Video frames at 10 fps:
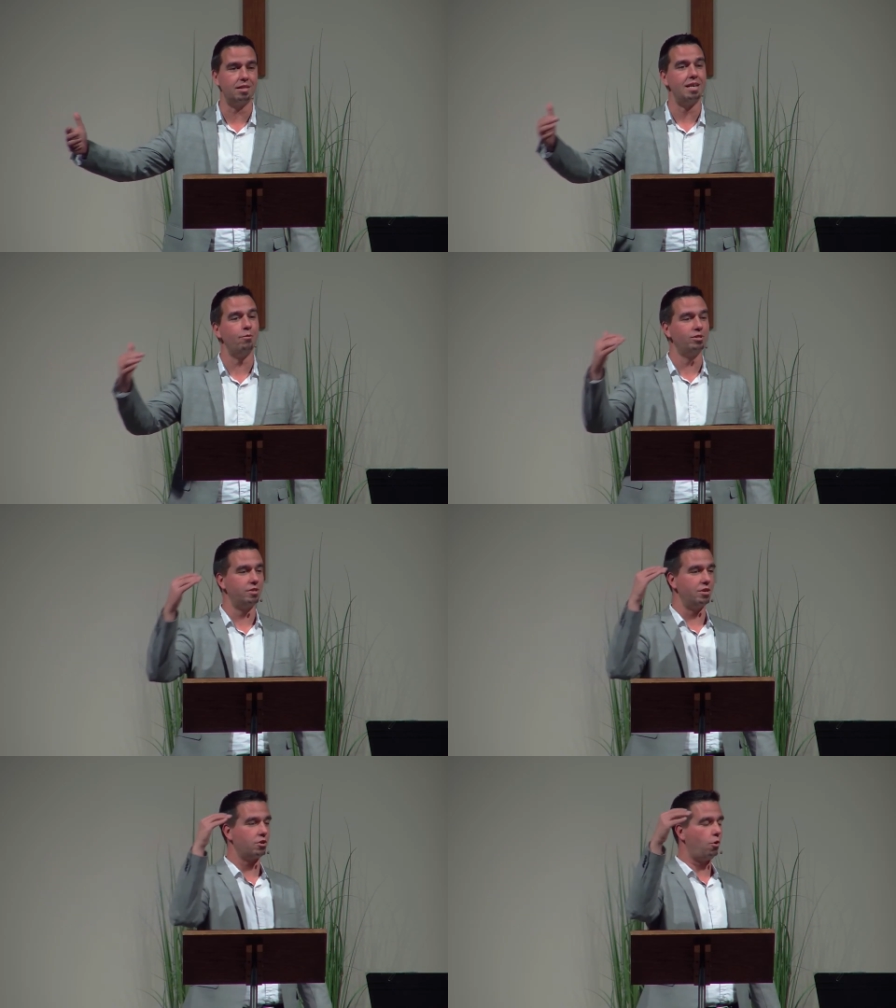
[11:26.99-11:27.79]
And it was
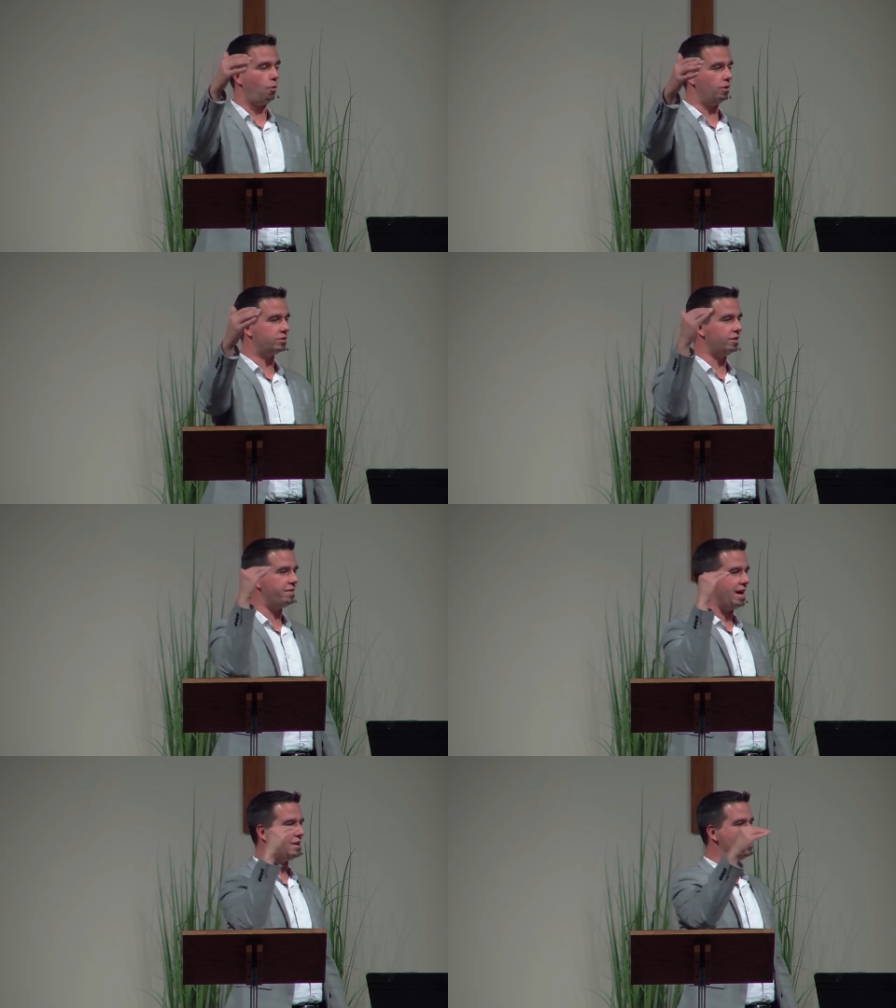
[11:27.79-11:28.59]
in the course of
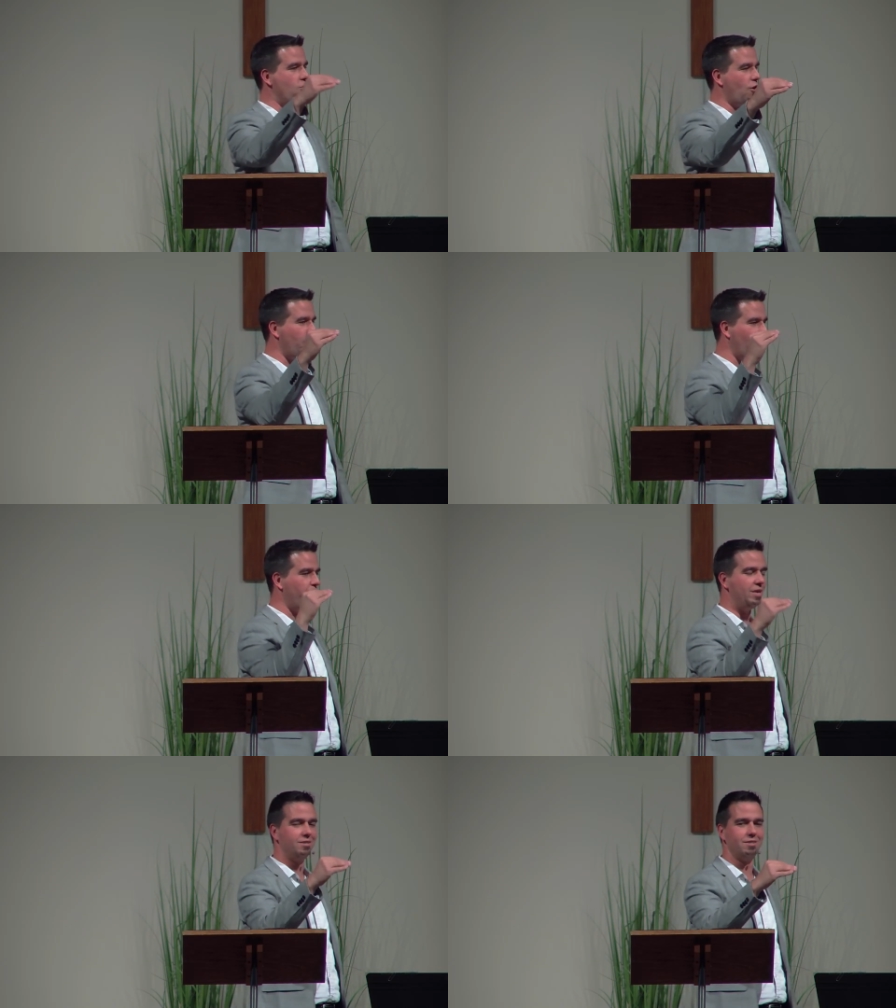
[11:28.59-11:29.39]
that normal
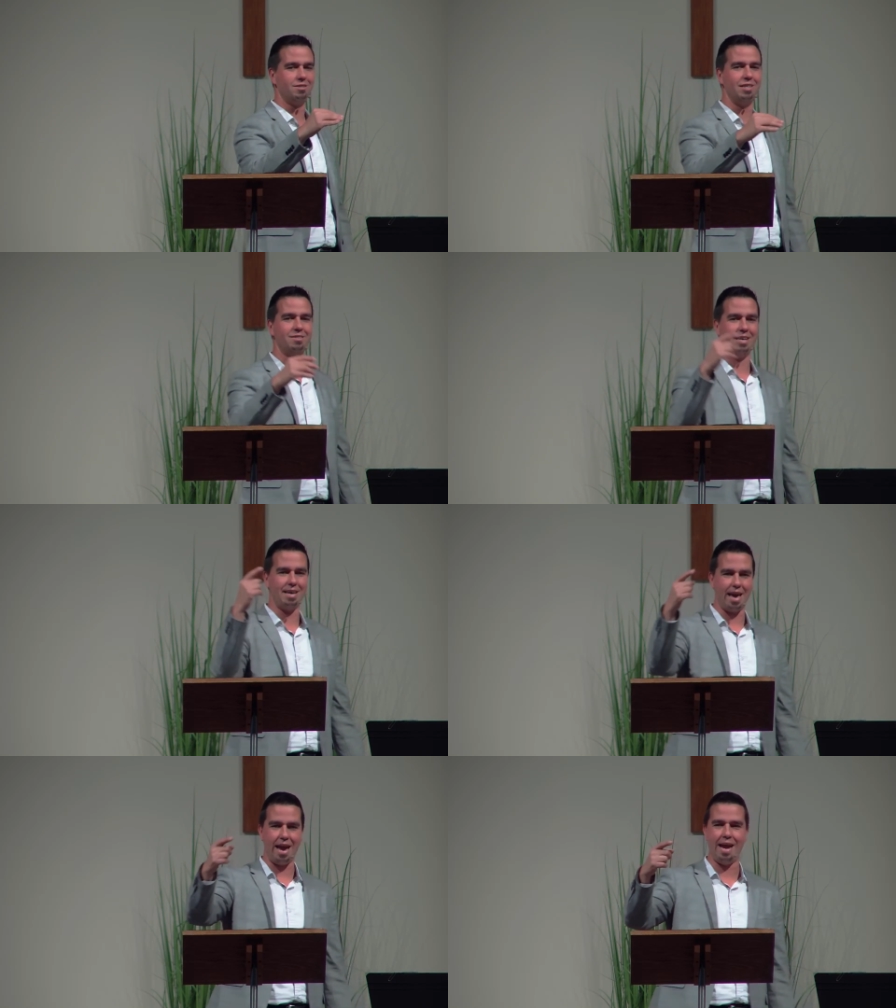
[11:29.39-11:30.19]
business, as they
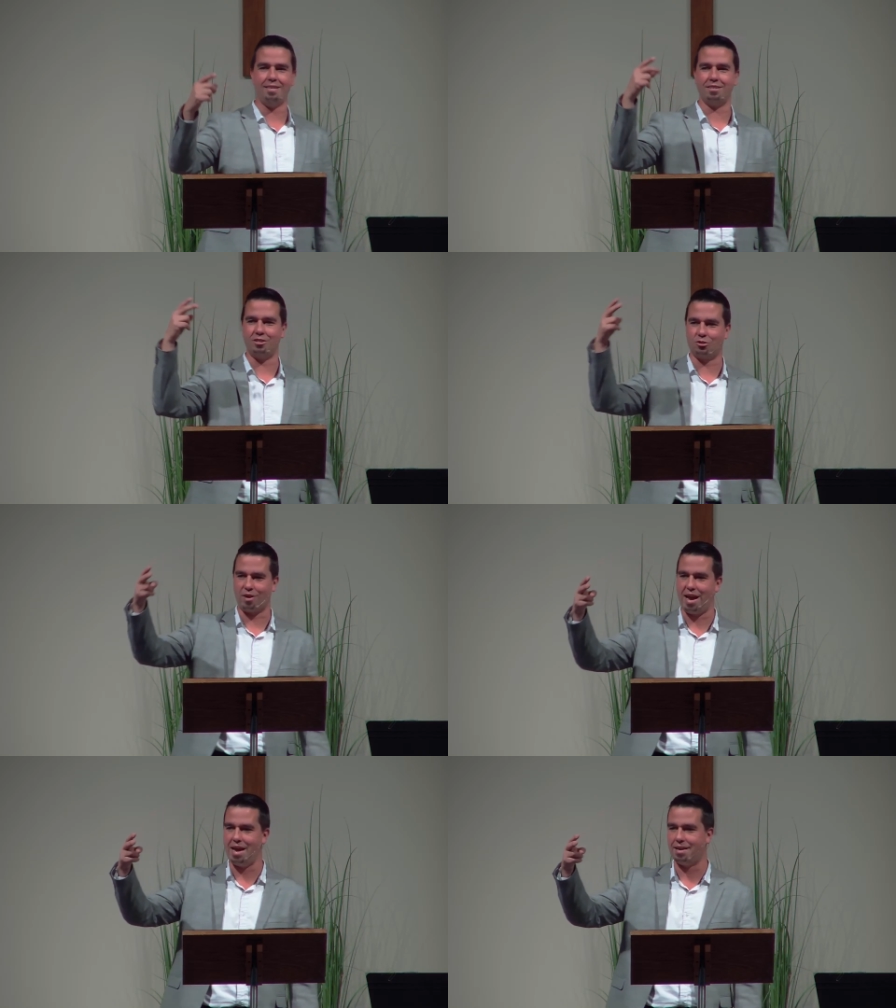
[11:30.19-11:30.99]
ate and
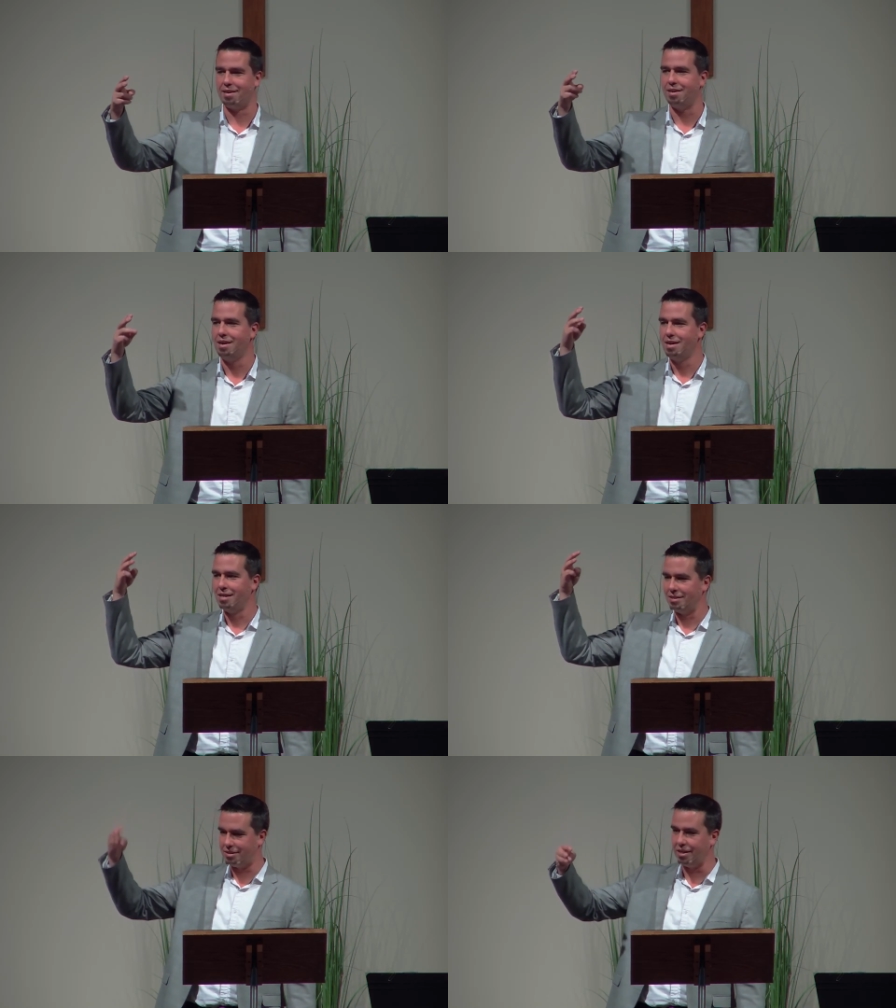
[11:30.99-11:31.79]
drank and
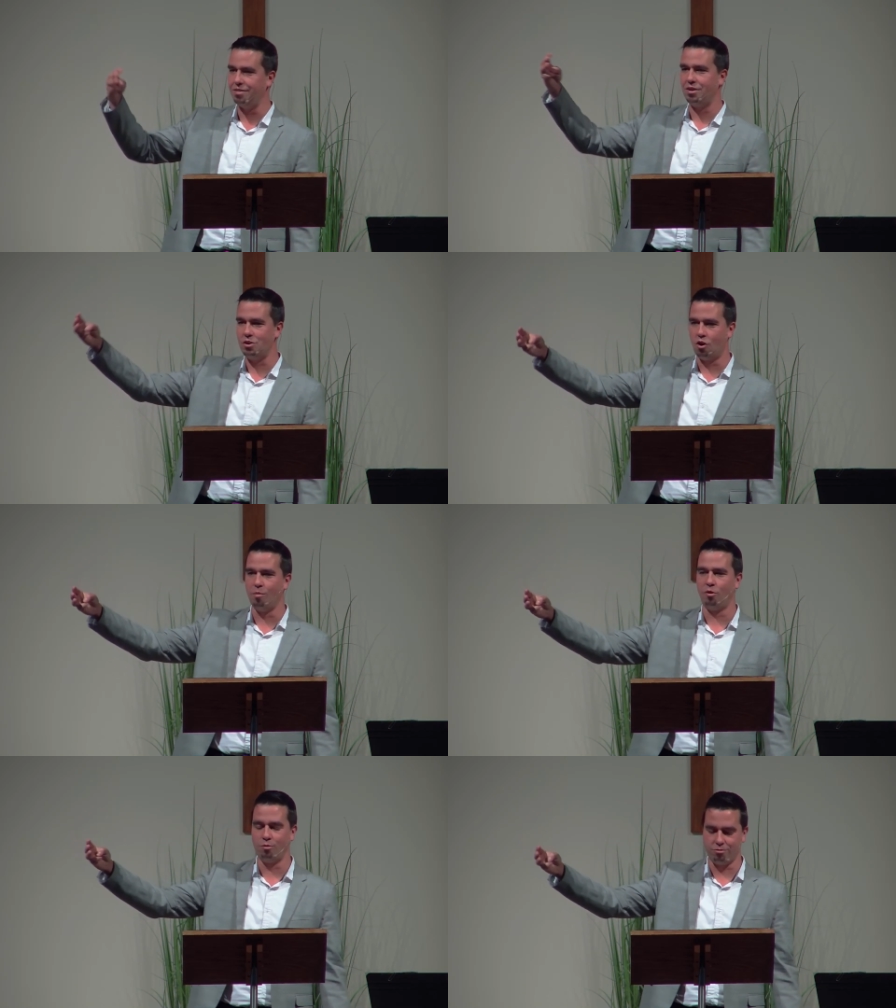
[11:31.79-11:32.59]
did the
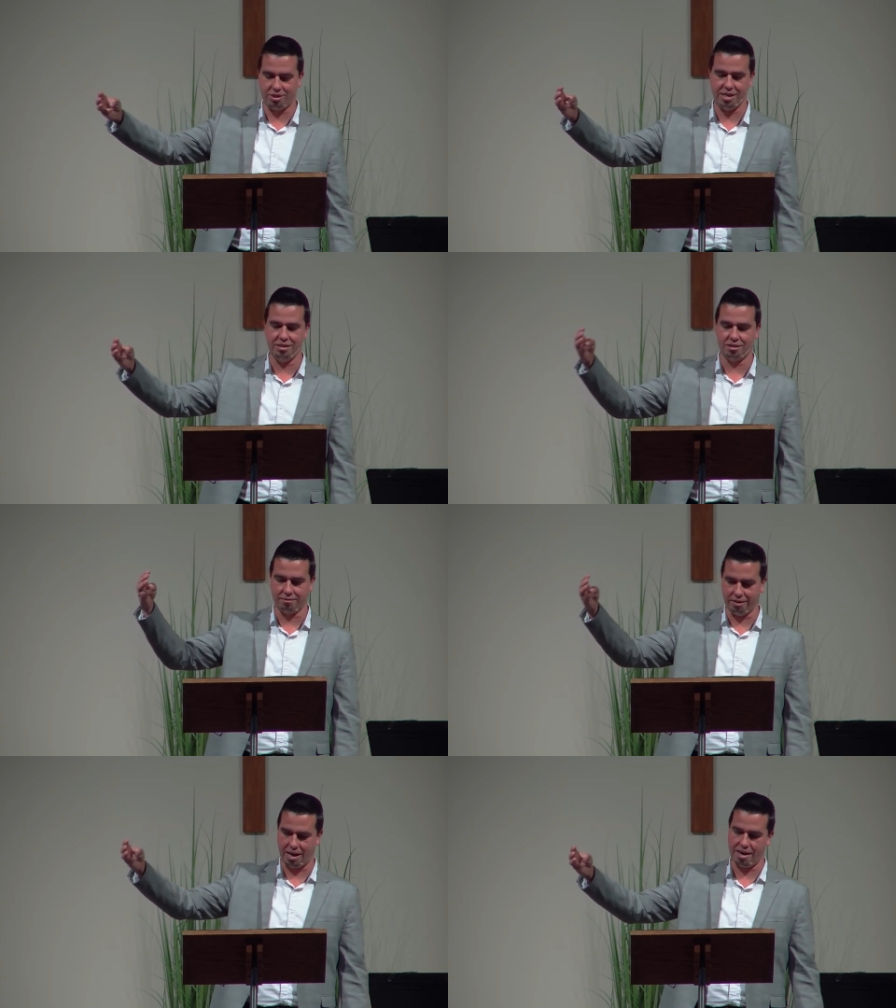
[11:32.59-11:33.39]
normal routines
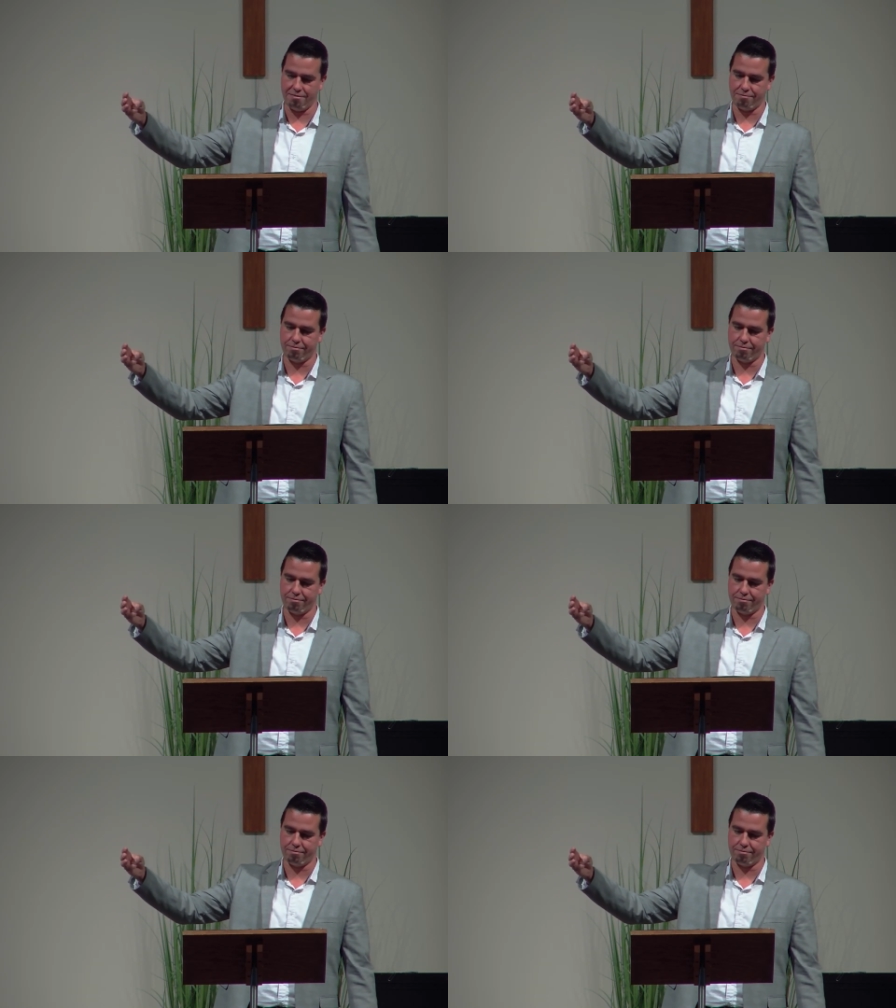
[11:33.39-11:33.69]
of life,